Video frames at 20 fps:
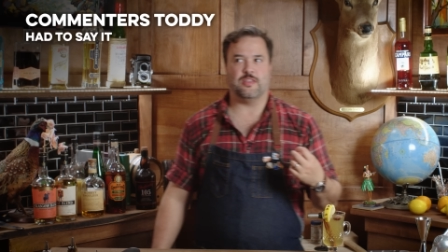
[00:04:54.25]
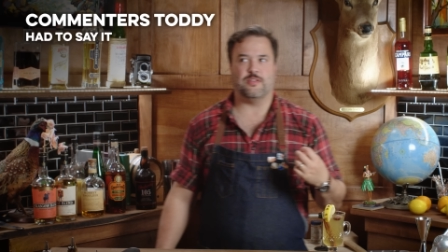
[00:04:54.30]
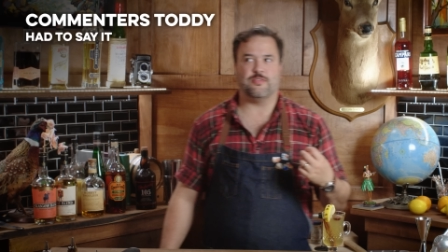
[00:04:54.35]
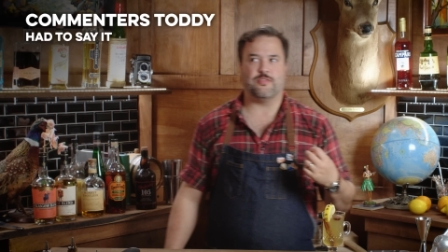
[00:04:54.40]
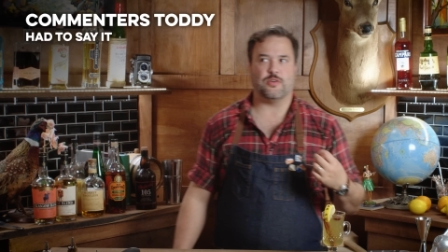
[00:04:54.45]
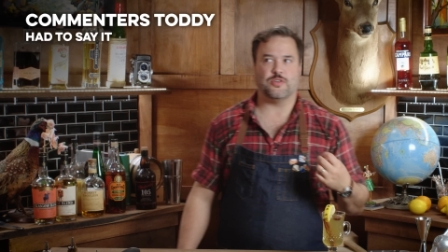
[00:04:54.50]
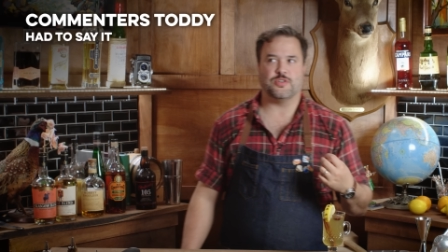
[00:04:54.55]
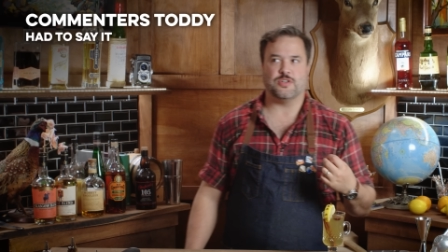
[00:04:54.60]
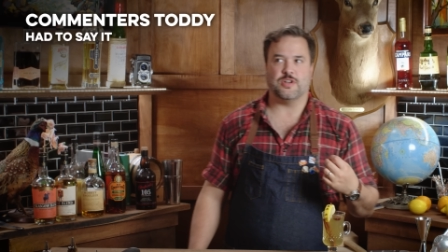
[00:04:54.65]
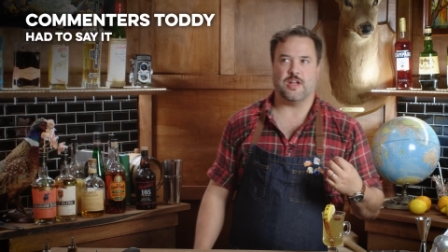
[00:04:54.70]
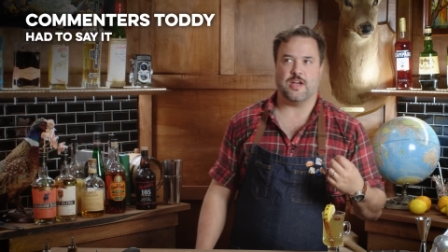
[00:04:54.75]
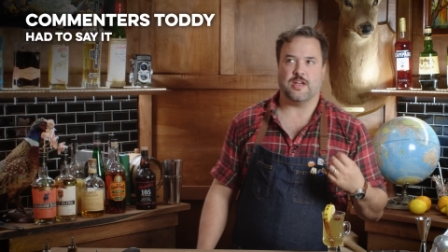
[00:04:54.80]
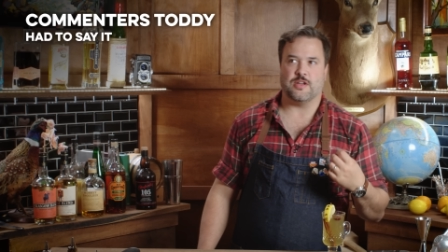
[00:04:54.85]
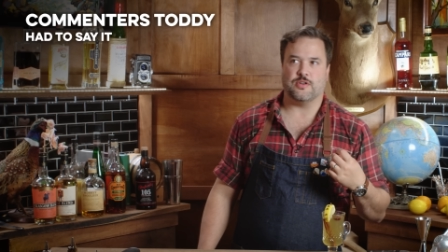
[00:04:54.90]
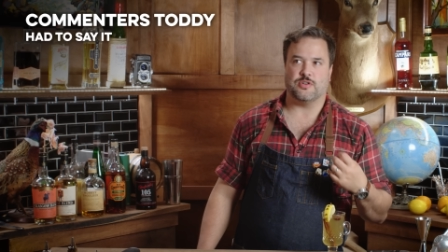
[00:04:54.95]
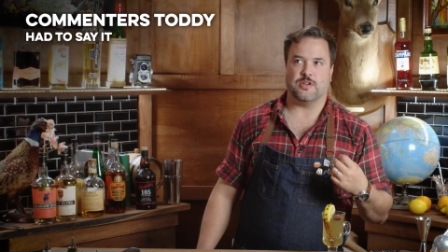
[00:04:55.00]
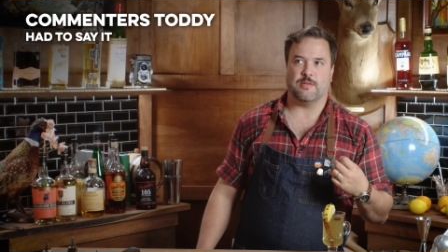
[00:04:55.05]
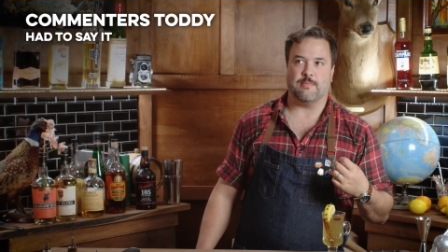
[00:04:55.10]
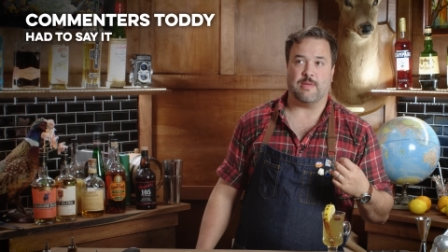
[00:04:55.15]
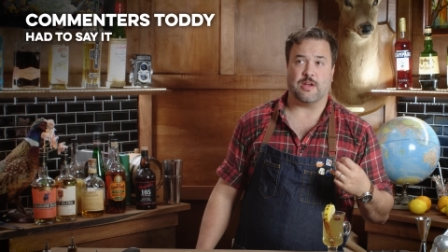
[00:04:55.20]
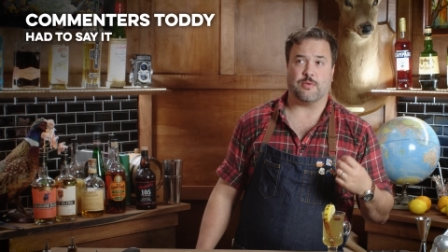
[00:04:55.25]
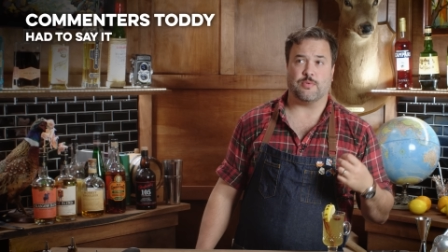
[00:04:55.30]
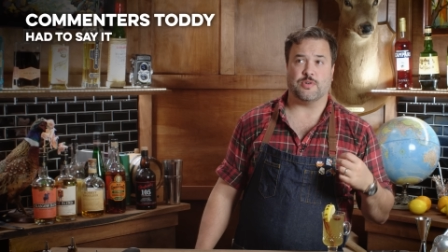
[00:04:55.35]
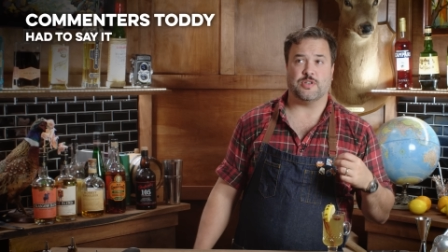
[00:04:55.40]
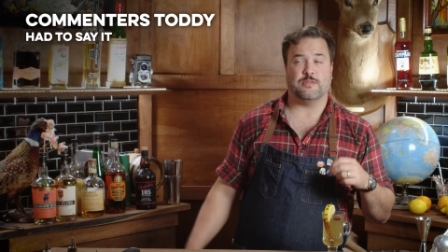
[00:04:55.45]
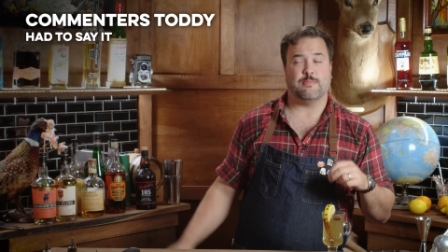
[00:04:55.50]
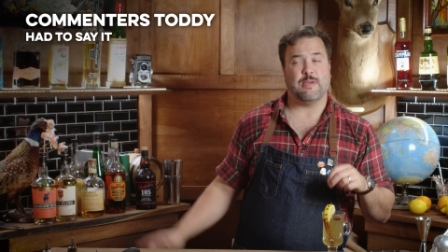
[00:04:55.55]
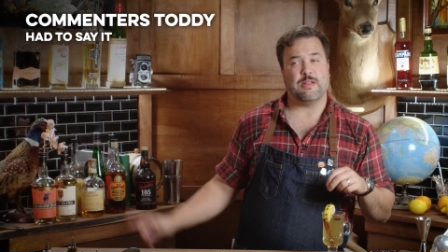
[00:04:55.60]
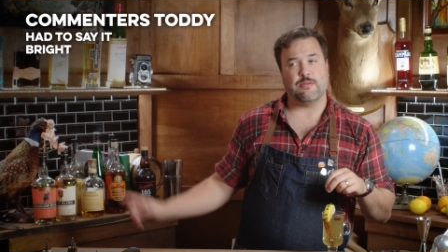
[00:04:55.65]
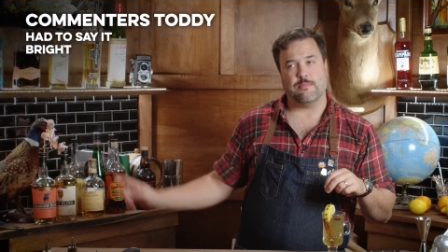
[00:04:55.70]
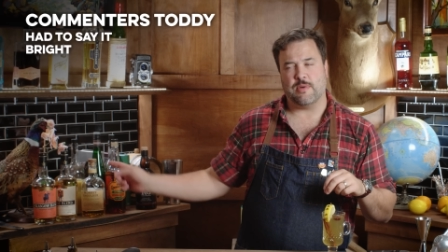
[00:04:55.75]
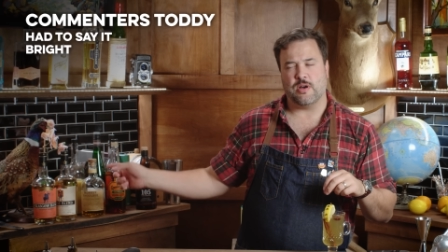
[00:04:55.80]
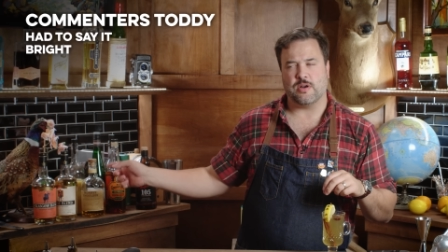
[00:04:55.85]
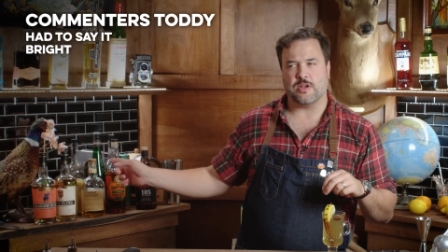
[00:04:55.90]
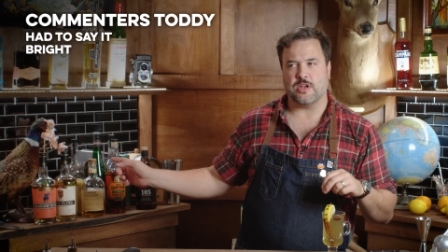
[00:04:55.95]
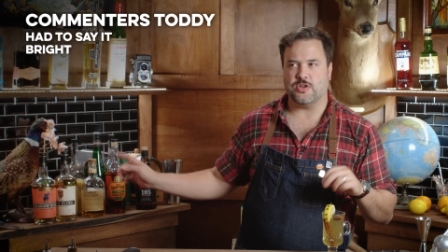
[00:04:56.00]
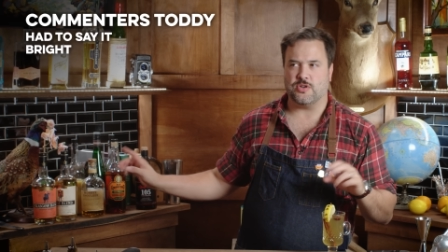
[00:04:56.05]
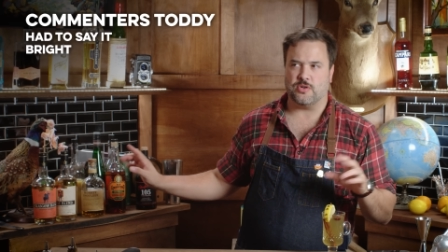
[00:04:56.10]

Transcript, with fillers: than the version I usually make, which is made with monkey